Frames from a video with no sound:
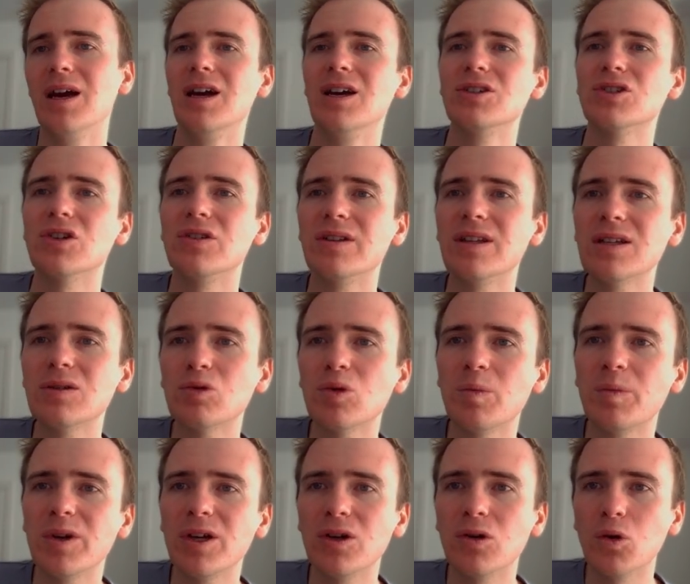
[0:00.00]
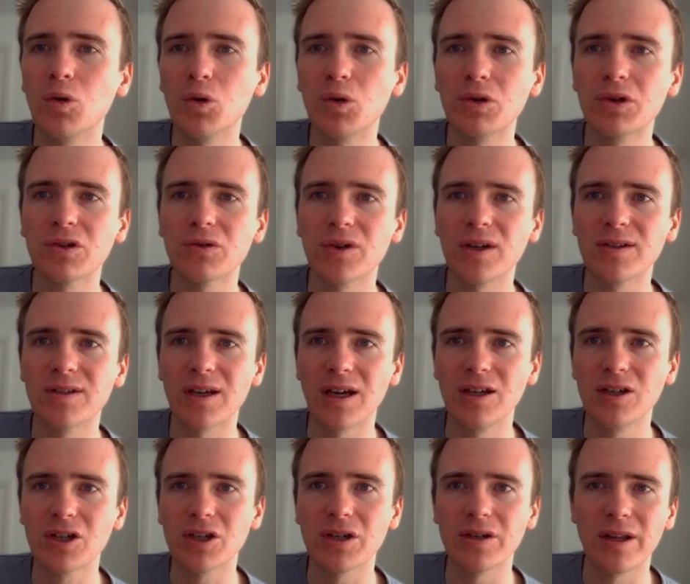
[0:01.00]
So this would be
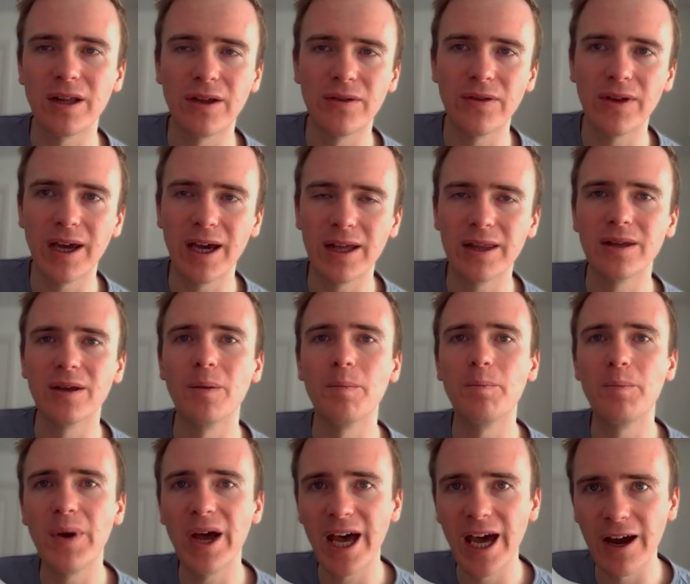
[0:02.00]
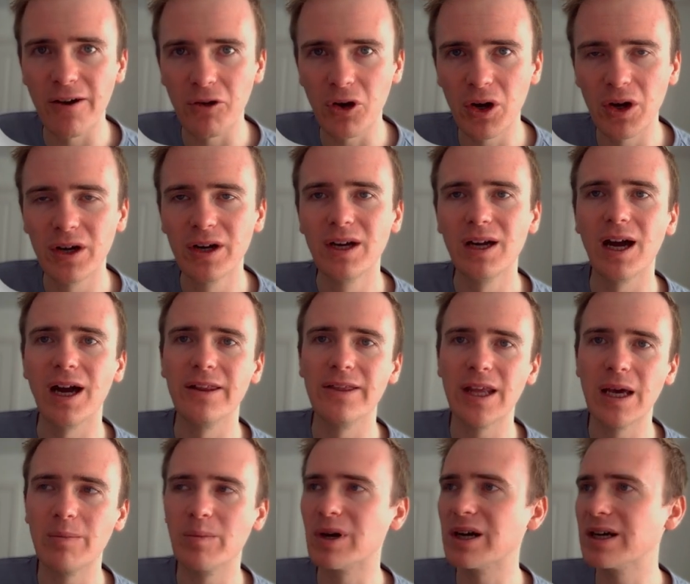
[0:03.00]
authorization and then bearer and
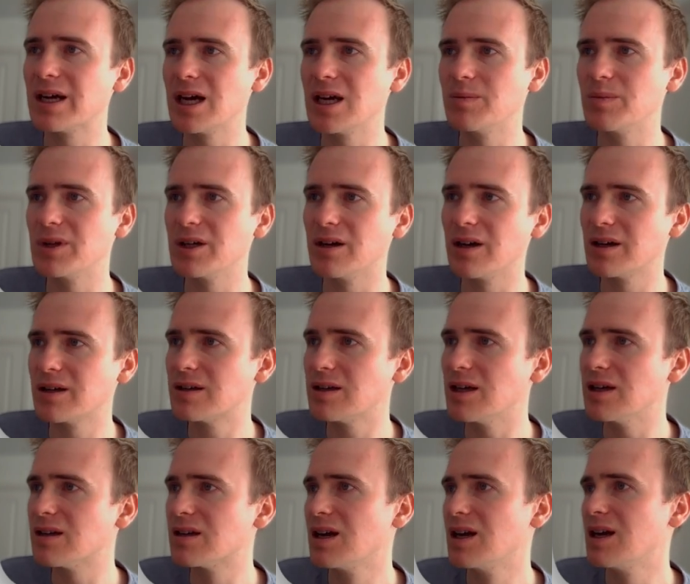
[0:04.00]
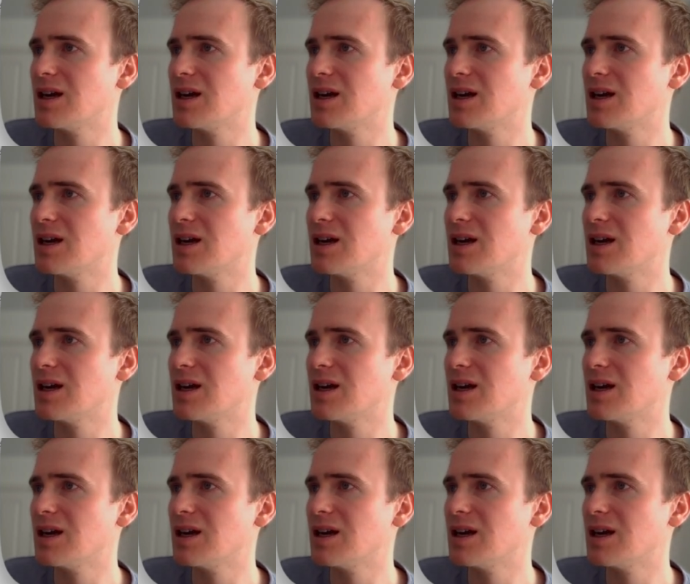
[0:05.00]
then my A P I key.